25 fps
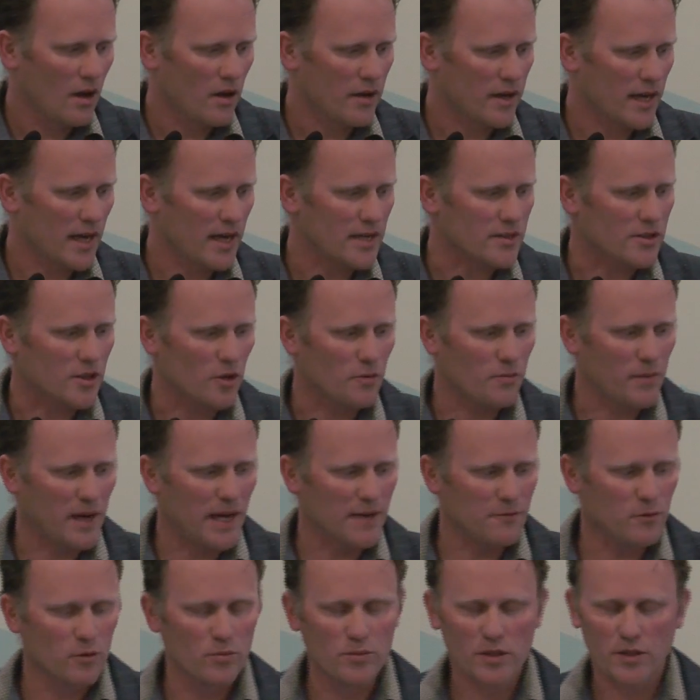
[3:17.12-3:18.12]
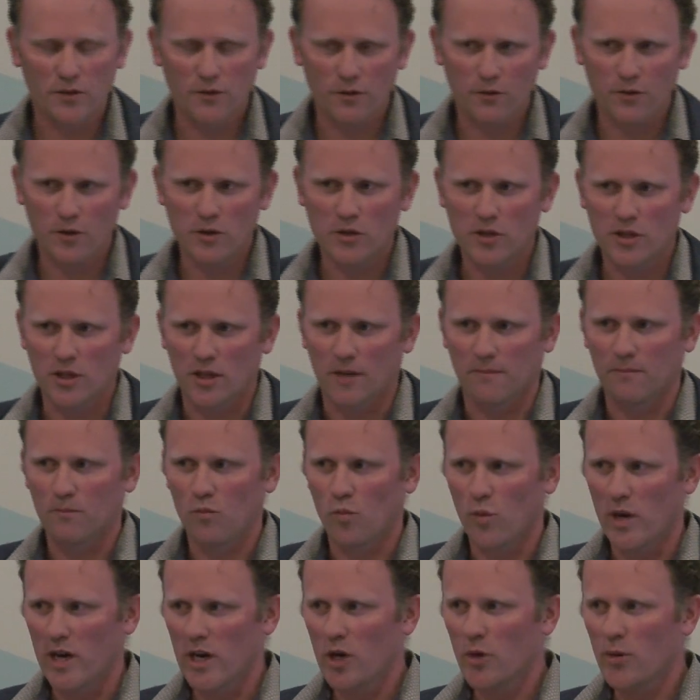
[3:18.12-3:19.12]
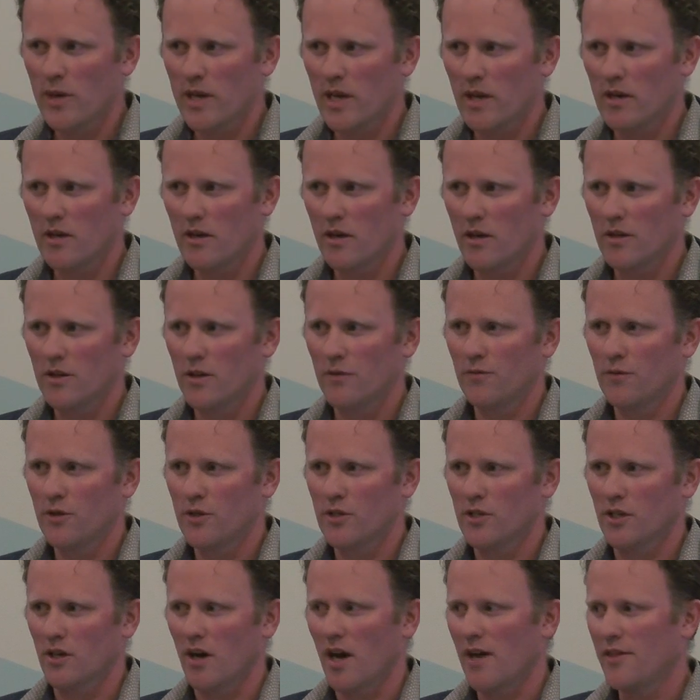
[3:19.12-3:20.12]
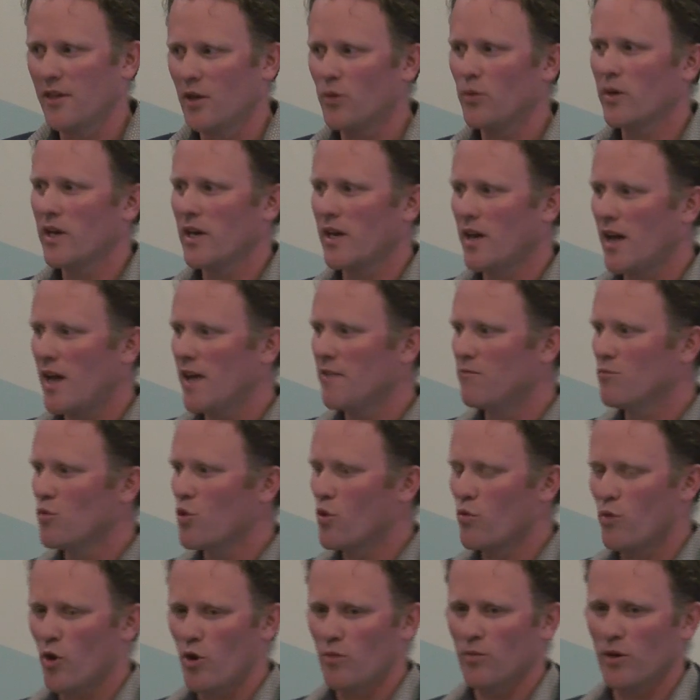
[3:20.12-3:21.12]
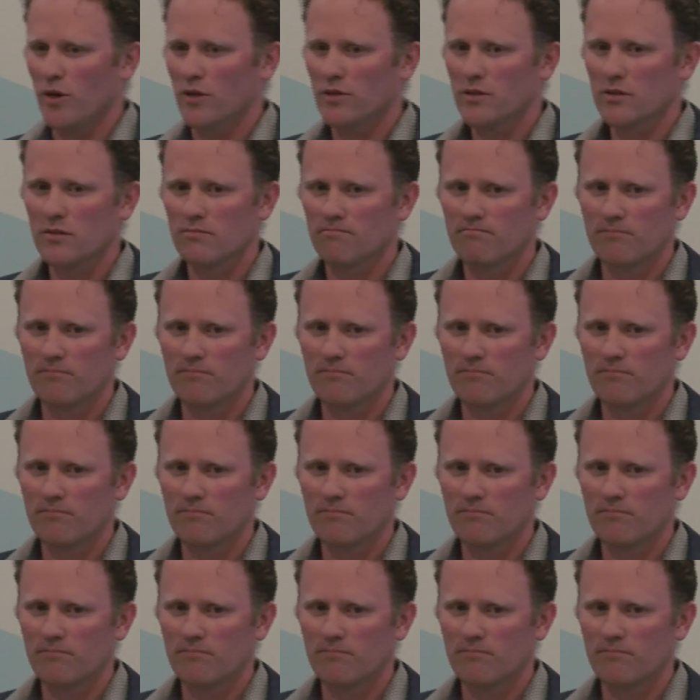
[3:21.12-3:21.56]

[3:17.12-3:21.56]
Okay, so platforms of the future. Where are we going to go in the future? I think we're going to have more robots.